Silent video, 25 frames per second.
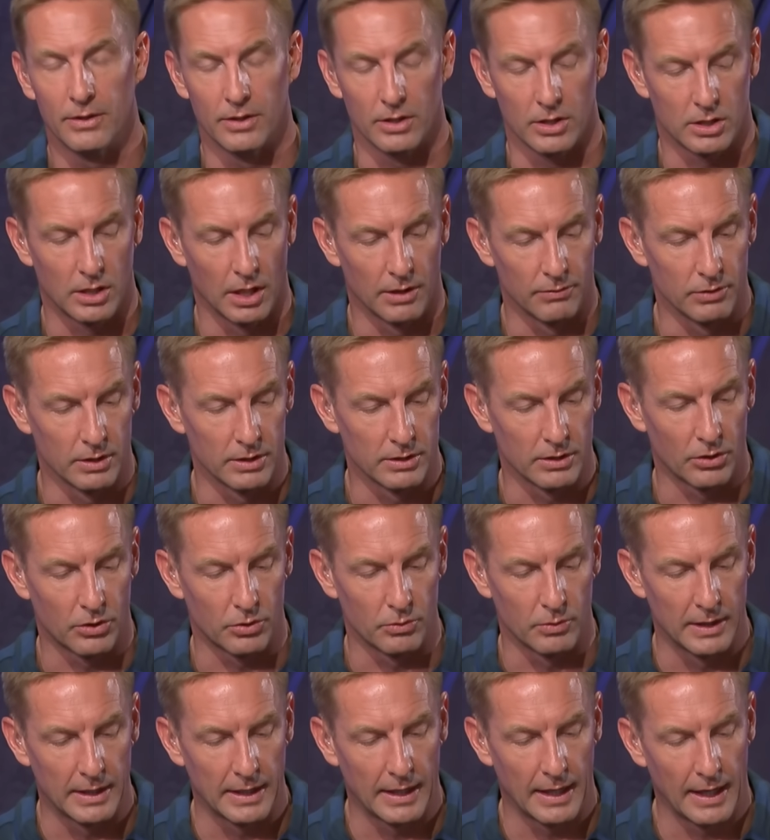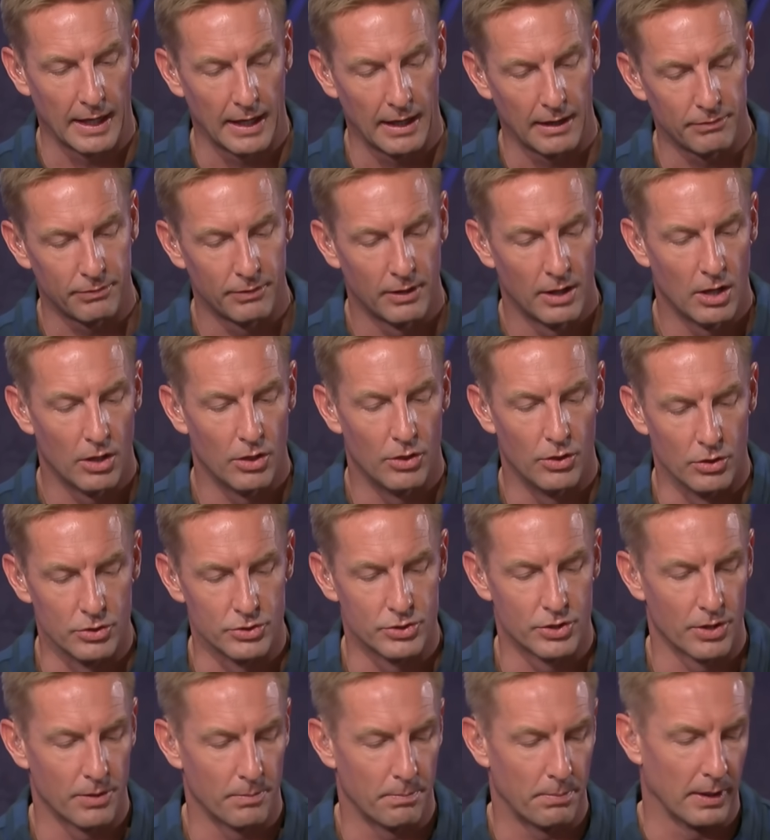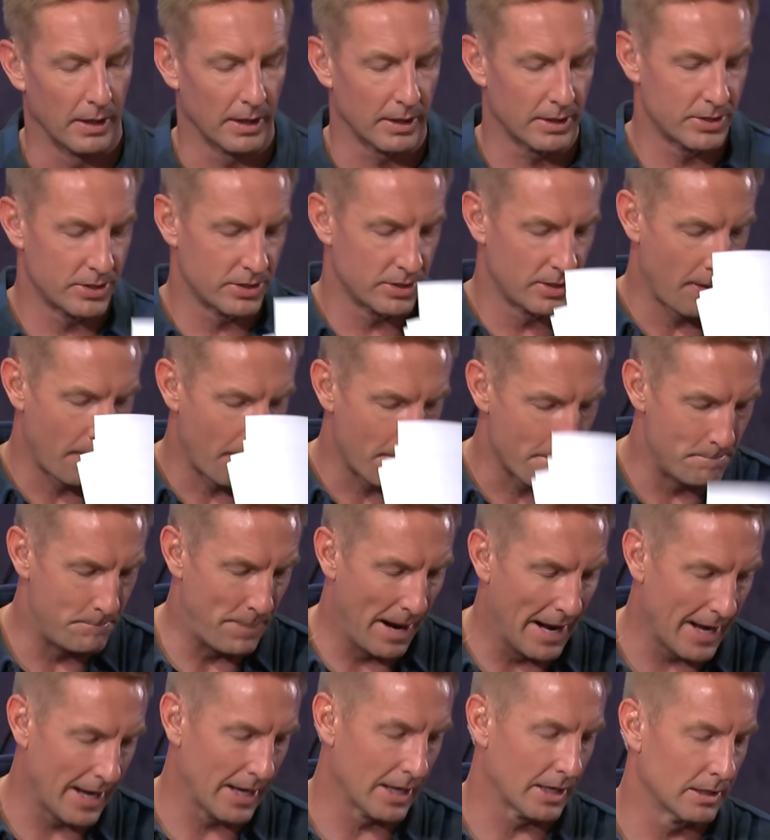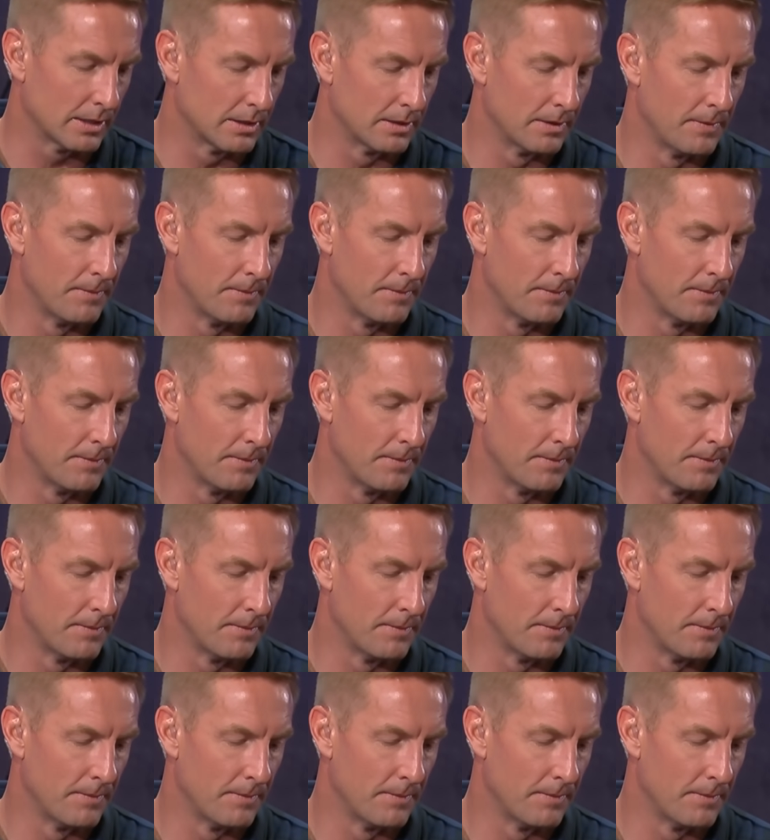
They're covering the three and a half. Those are the picks. Bang.